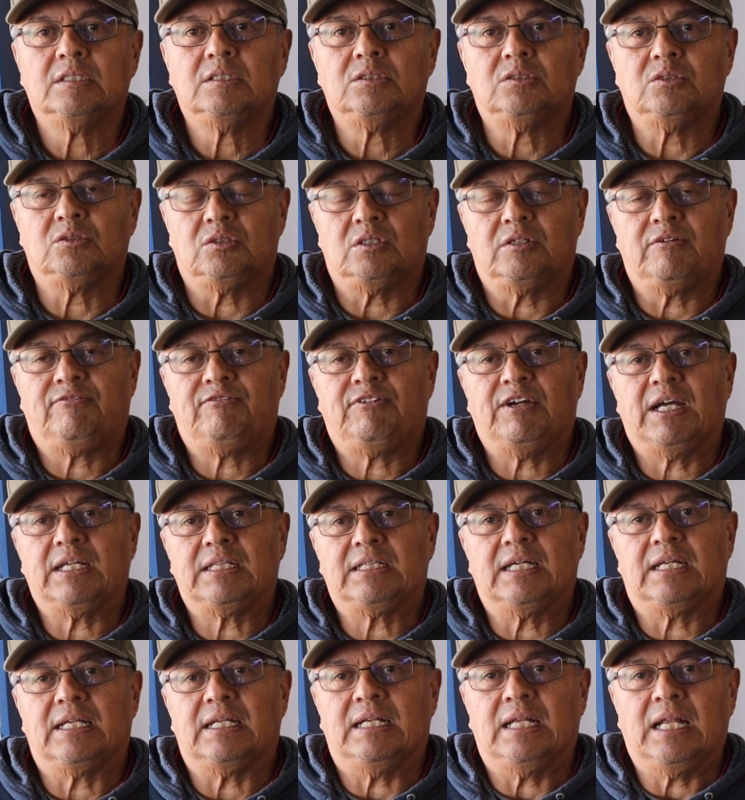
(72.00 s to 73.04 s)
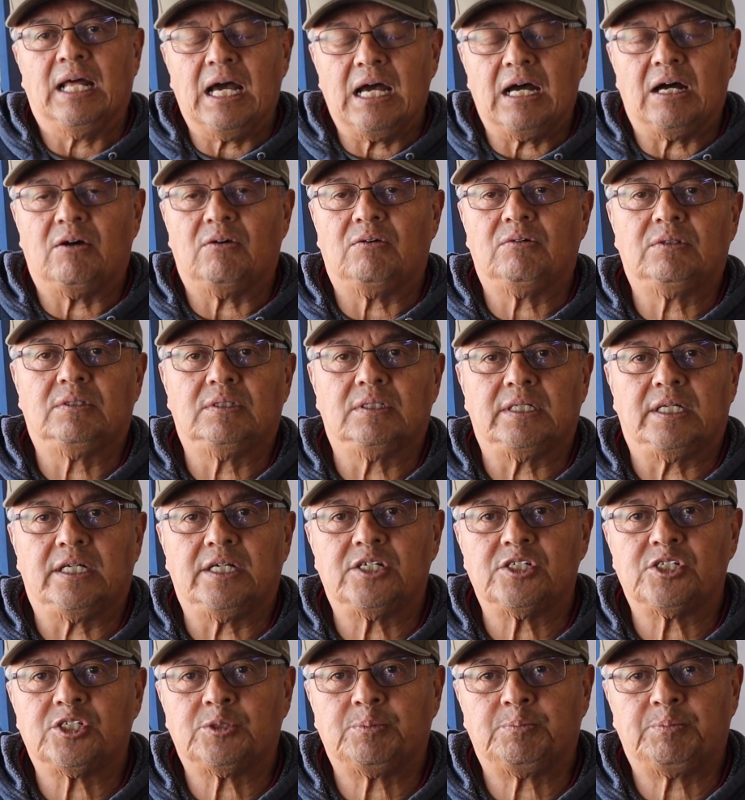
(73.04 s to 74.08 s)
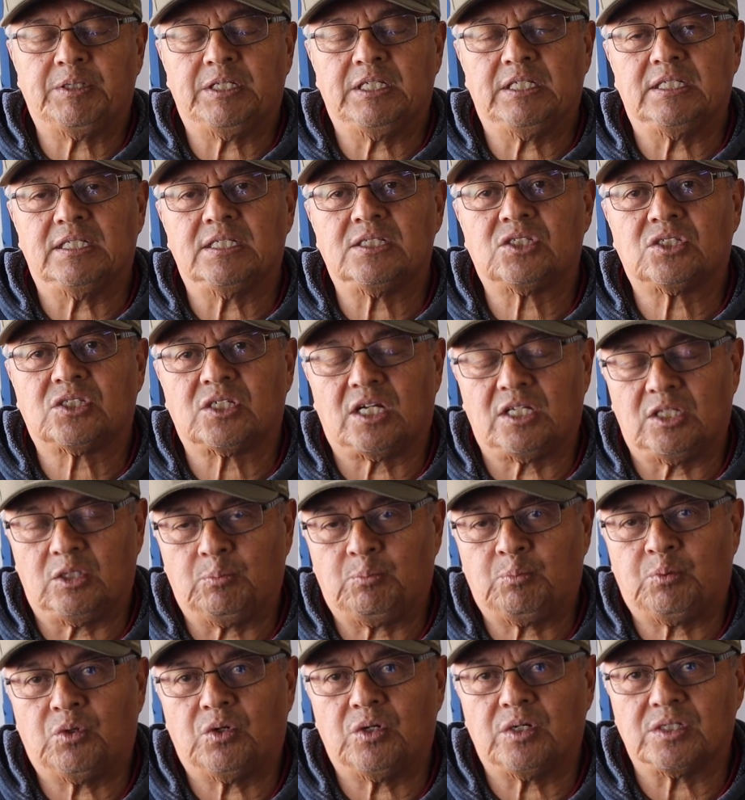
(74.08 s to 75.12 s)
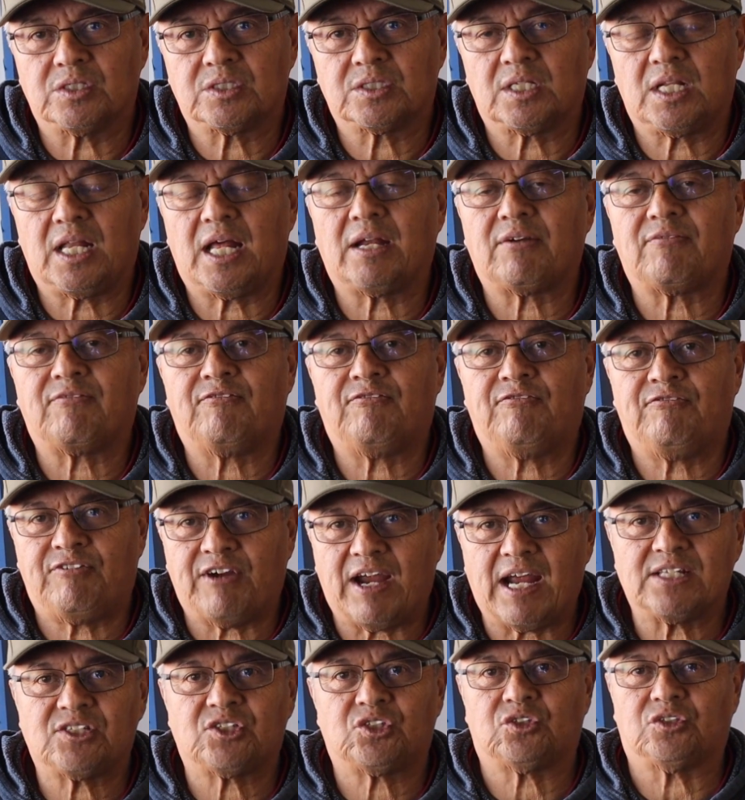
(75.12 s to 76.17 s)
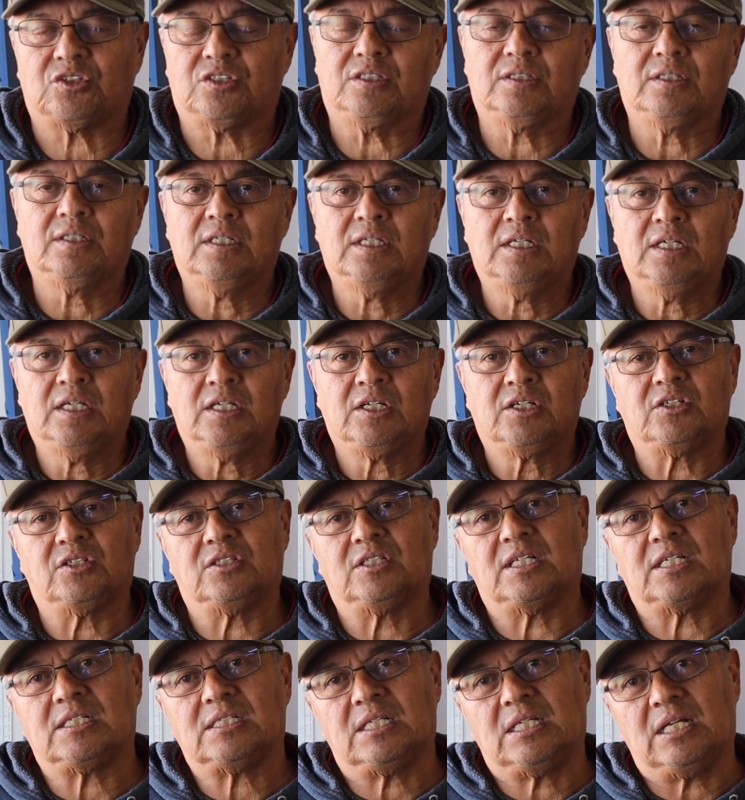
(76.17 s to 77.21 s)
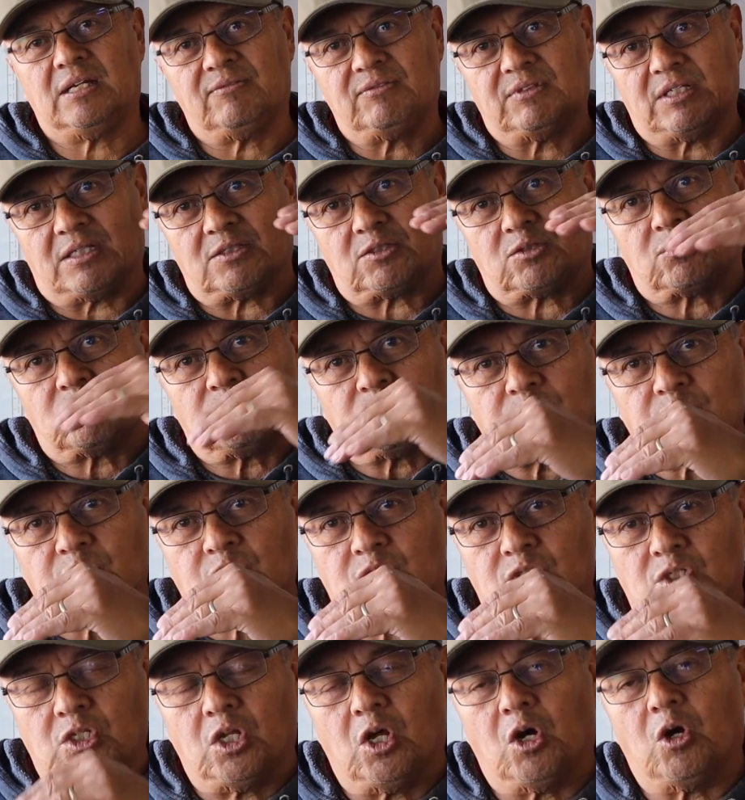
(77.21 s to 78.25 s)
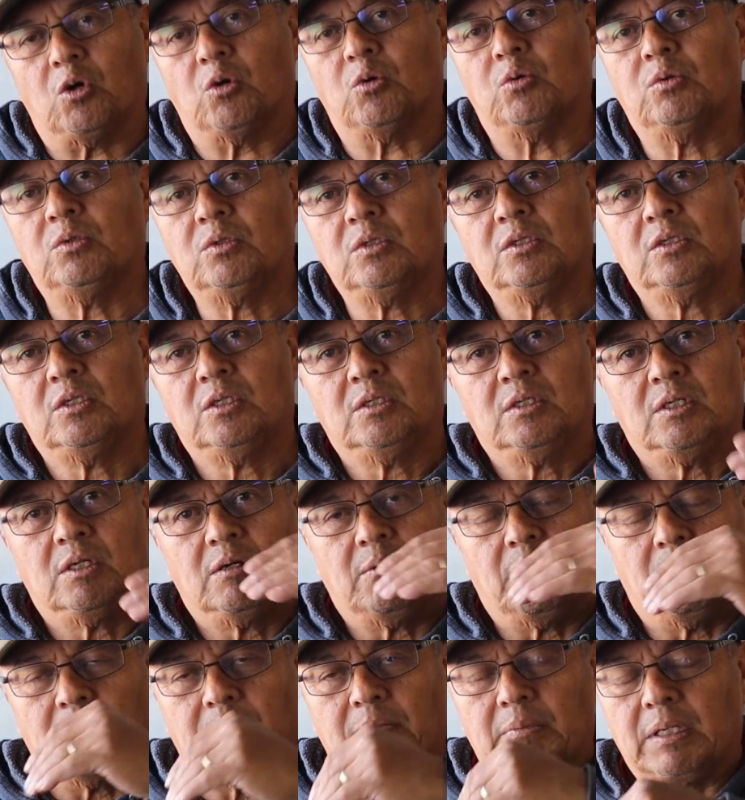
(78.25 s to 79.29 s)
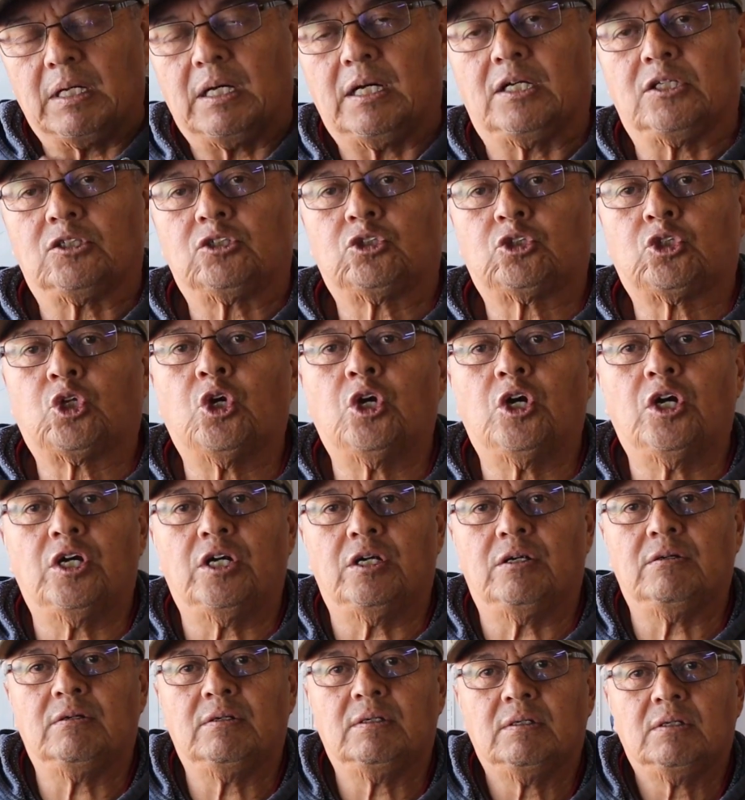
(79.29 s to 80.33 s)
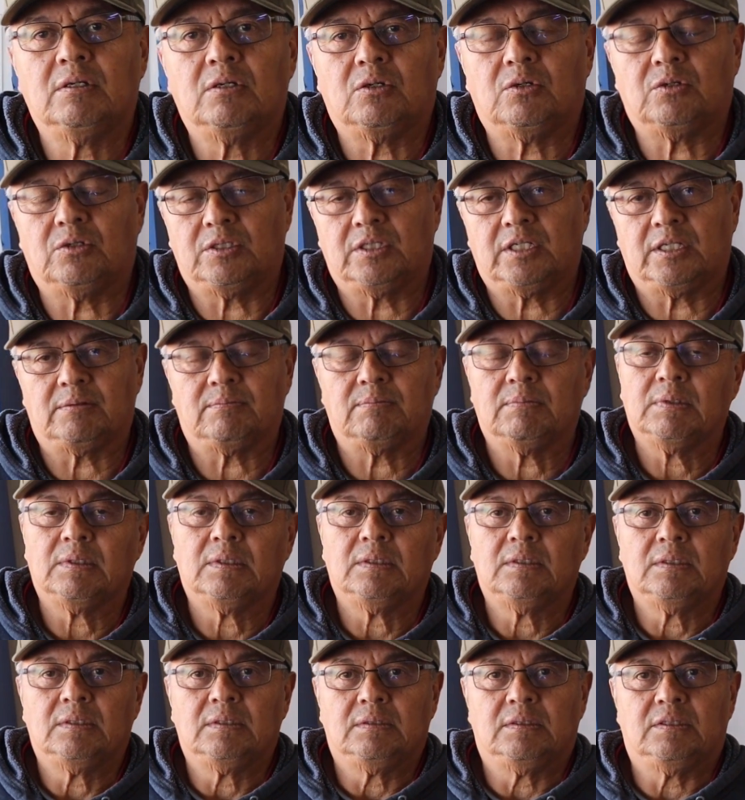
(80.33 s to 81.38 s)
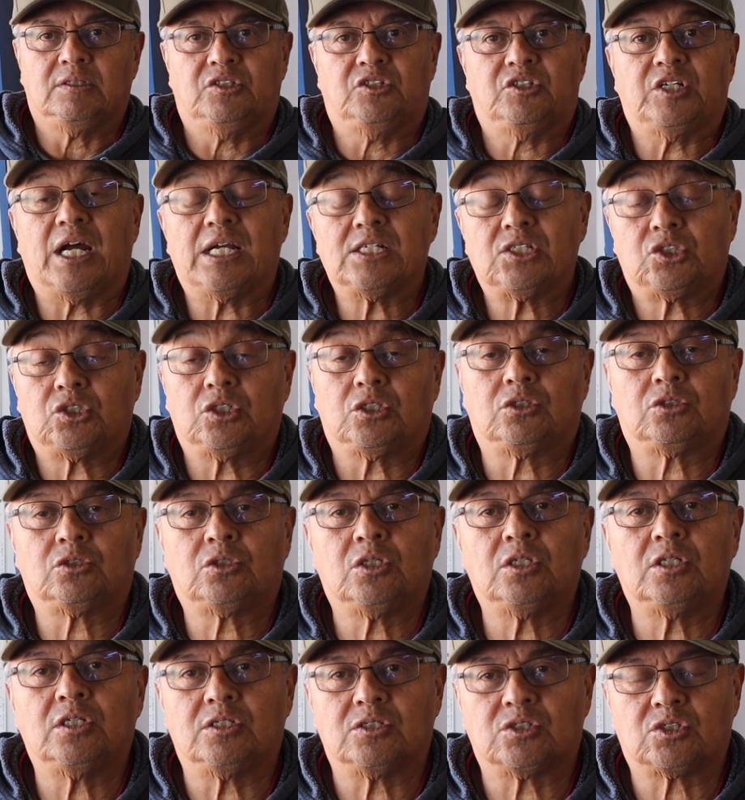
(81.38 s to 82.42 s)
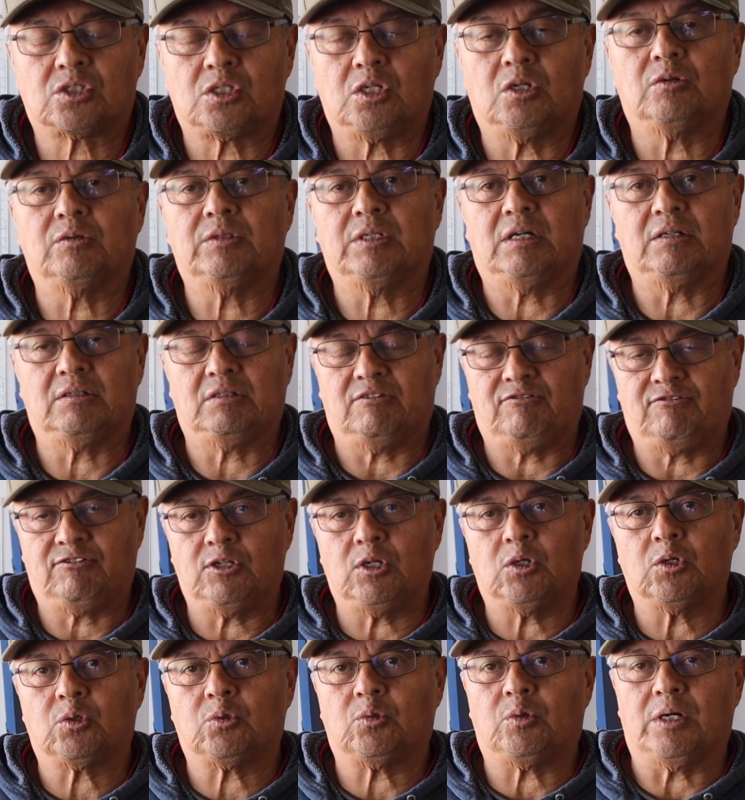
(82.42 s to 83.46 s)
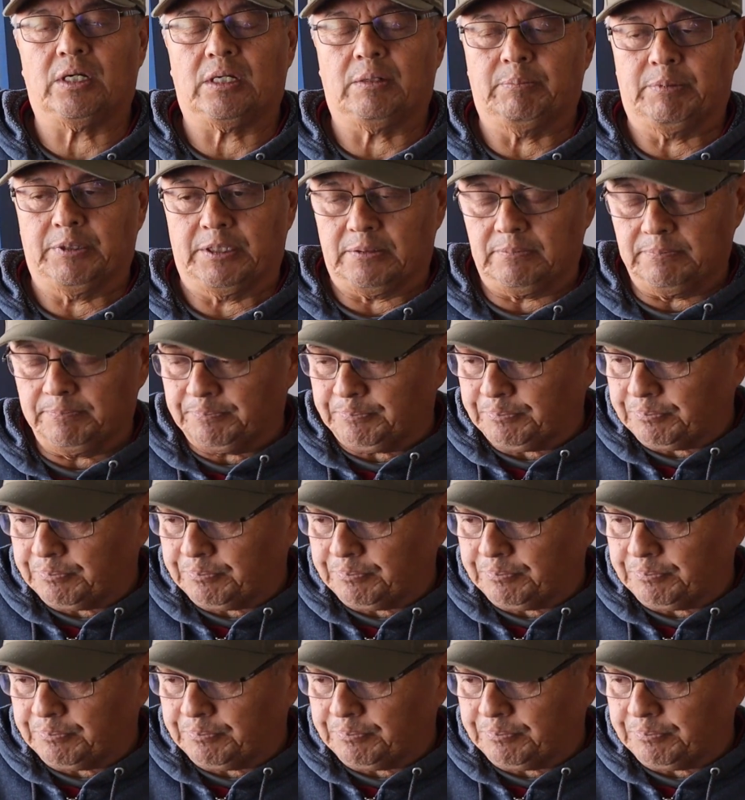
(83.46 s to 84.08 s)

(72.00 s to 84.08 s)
due to the fact that now the airspeed inside the port is a lot faster because it doesn't have that slow turn or the drastic turn to slow down the flow quite a bit.